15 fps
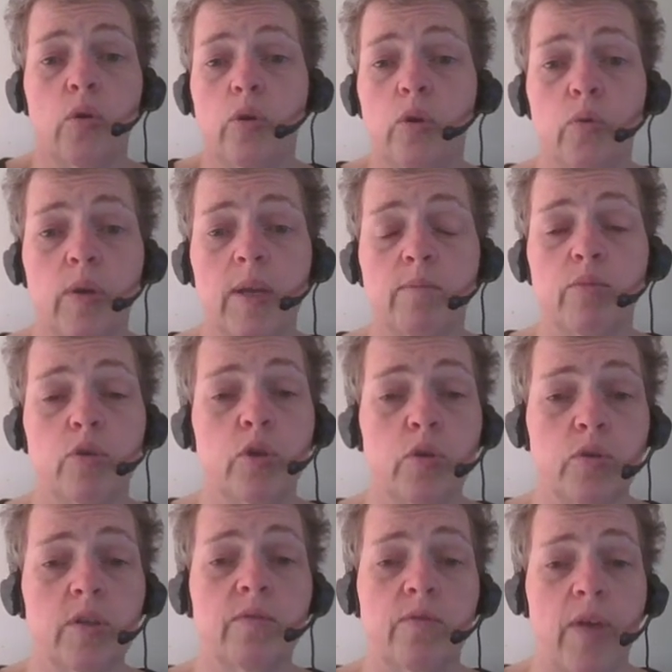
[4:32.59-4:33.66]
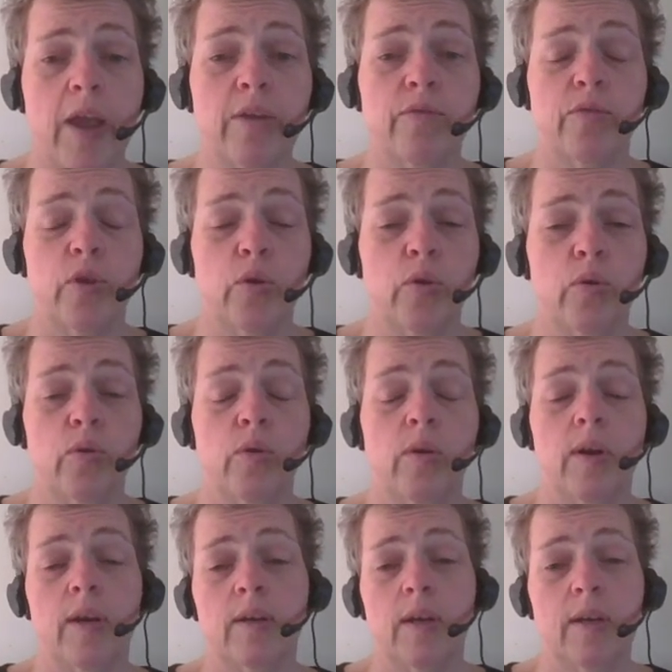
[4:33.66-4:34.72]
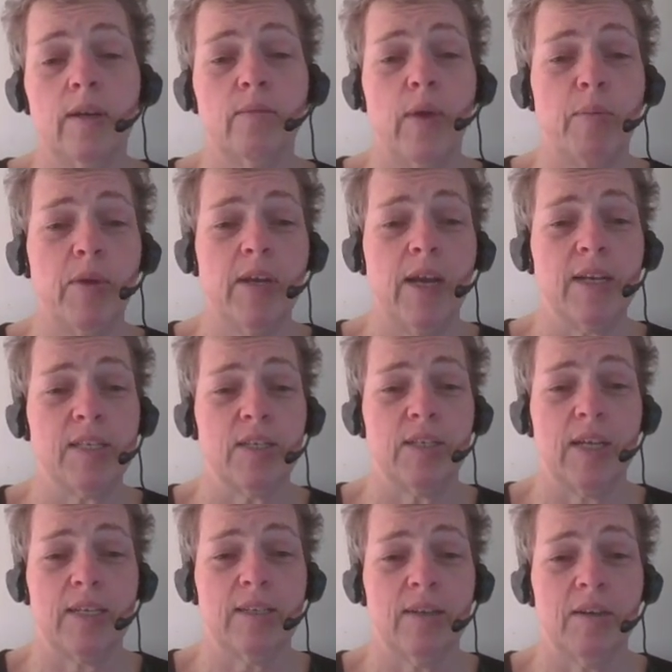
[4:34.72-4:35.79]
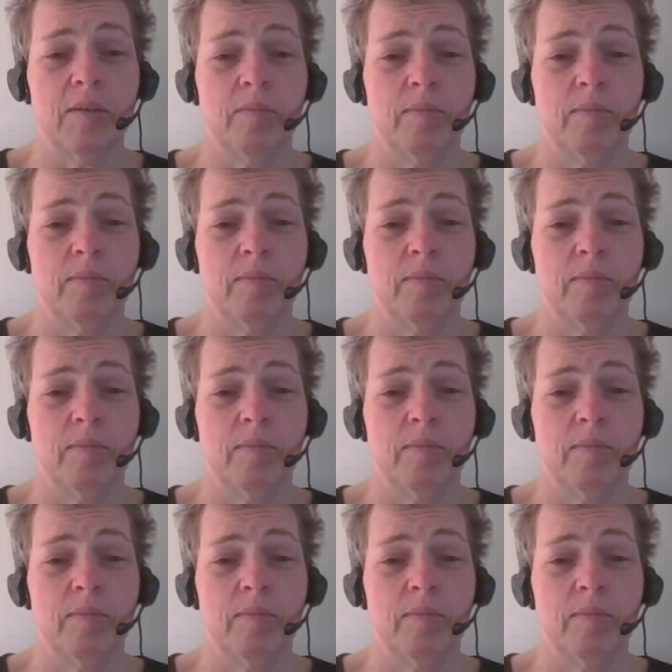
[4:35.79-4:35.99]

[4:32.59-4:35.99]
you can produce a fair few webinars in that time.